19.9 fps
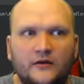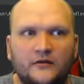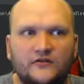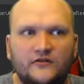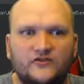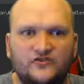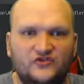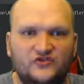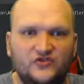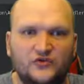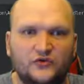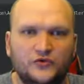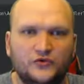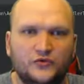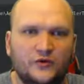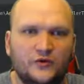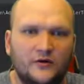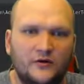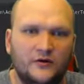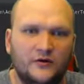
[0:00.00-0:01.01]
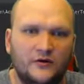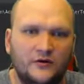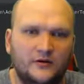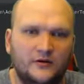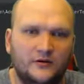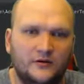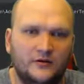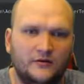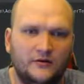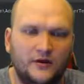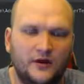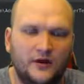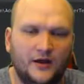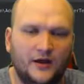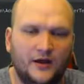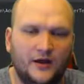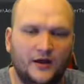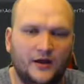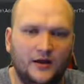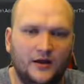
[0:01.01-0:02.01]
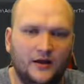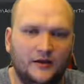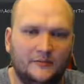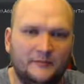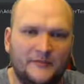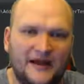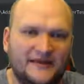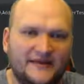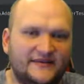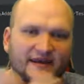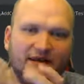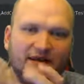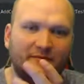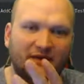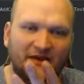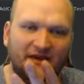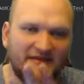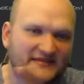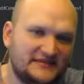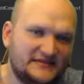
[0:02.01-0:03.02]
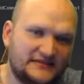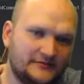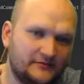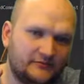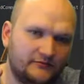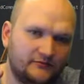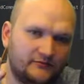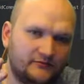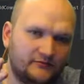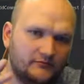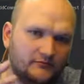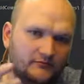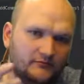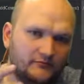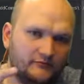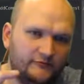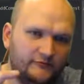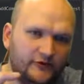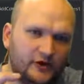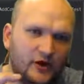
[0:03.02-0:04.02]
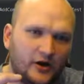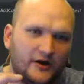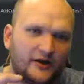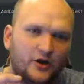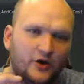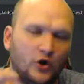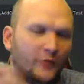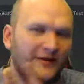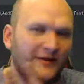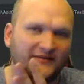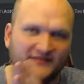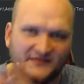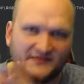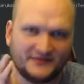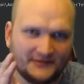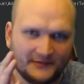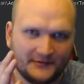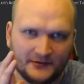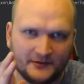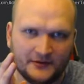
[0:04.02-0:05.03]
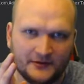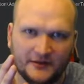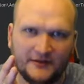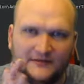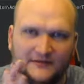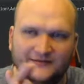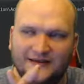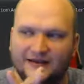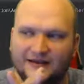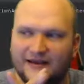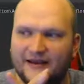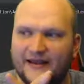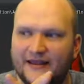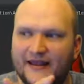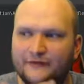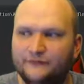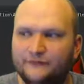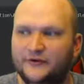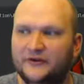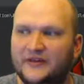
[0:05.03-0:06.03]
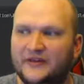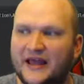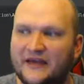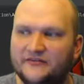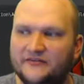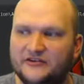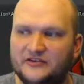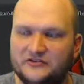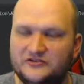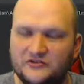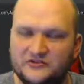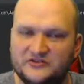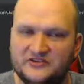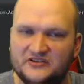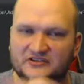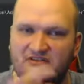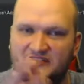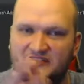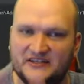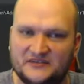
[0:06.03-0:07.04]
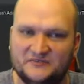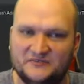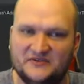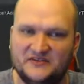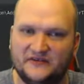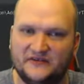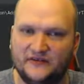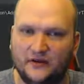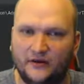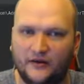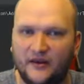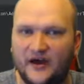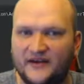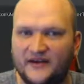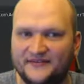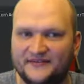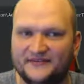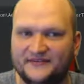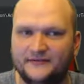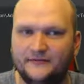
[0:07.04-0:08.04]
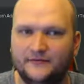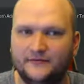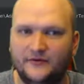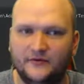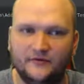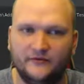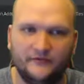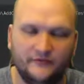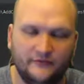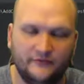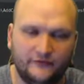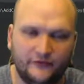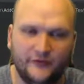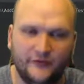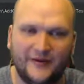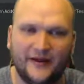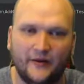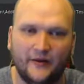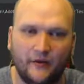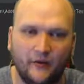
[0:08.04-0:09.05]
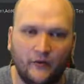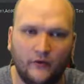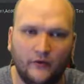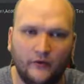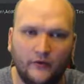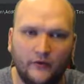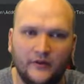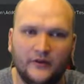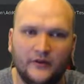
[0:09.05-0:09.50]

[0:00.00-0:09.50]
to my database regarding comments, then I will have to use this specific class through my whole